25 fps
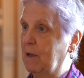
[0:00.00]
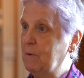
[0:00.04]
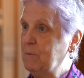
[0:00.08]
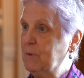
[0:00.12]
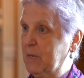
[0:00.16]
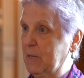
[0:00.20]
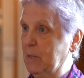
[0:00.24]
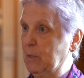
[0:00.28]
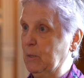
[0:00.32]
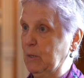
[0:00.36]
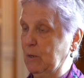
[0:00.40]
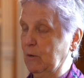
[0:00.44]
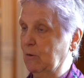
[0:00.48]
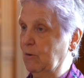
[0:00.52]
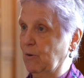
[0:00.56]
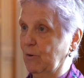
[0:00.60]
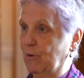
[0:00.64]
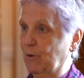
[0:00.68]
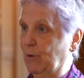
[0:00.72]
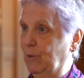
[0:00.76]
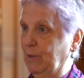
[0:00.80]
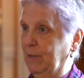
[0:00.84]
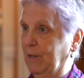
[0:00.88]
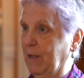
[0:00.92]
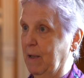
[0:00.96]
I was a little
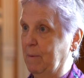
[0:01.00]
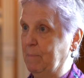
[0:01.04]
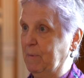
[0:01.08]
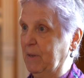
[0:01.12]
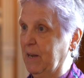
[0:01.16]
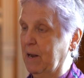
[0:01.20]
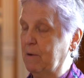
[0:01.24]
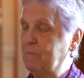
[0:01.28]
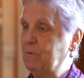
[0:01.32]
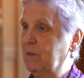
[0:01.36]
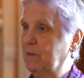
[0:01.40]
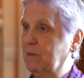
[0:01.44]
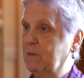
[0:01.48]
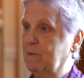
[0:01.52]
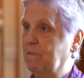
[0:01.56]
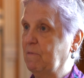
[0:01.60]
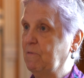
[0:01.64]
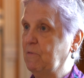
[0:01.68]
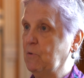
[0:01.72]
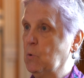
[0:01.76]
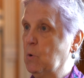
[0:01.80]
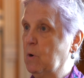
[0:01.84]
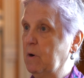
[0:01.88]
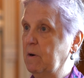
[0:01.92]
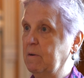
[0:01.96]
girl. I mean, I was
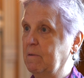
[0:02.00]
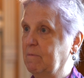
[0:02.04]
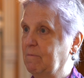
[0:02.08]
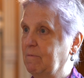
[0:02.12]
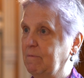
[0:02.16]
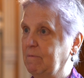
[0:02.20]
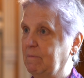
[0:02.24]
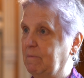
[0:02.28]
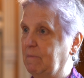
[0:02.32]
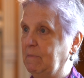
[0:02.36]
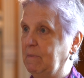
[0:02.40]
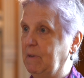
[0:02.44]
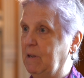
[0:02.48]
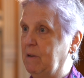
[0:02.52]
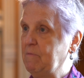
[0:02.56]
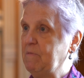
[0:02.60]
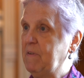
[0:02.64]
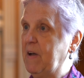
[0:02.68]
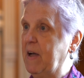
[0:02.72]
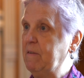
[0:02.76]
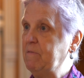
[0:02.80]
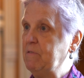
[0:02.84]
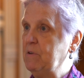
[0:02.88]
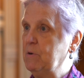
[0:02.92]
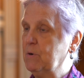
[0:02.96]
4 and
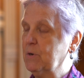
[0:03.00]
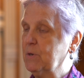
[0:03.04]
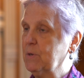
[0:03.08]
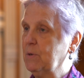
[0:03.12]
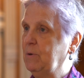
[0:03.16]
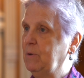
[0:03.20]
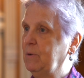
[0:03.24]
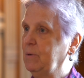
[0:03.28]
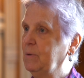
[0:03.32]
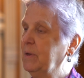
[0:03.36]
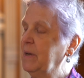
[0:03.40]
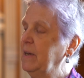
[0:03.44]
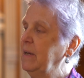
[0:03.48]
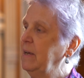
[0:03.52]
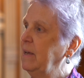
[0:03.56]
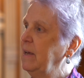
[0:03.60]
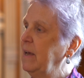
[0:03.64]
5 years old.